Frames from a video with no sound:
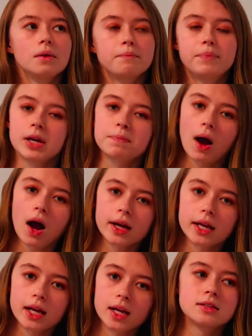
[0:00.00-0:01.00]

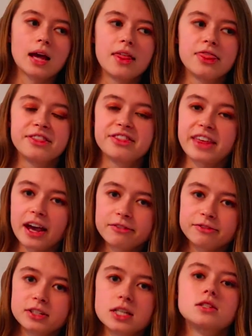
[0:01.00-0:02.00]
Pickpocketing and
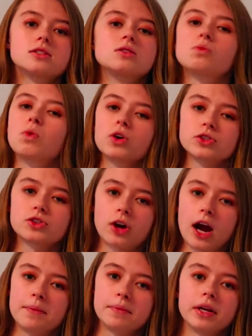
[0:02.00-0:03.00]
theft is the worst
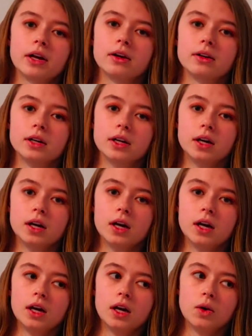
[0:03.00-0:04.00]
crime here.
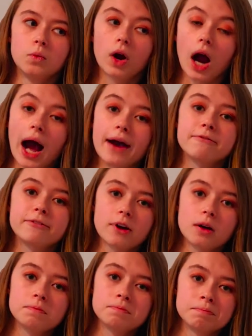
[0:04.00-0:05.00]
Where I'm
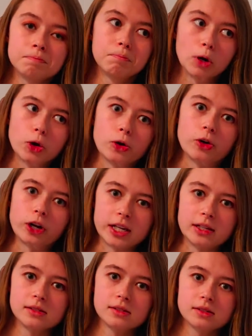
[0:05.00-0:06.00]
from, murder
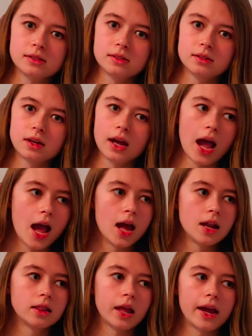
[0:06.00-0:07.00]
is.
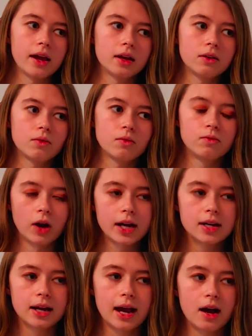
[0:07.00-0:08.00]
And like
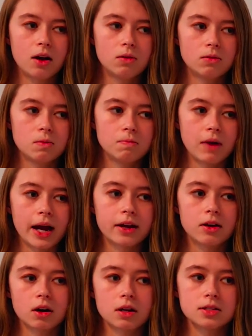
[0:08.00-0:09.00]
right now, my
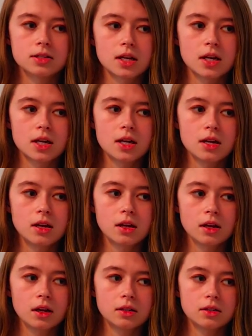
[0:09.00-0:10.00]
current city,
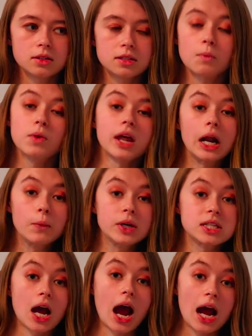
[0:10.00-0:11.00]
someone that I went
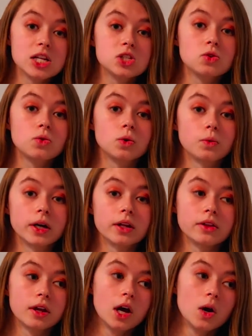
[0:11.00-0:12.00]
to high school with
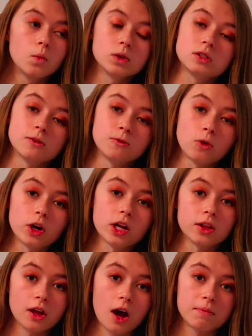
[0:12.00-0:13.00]
was the
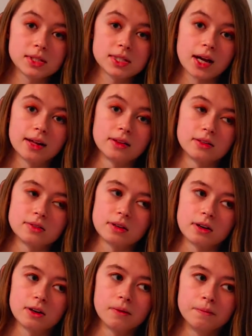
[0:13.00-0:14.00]
40th homicide this year.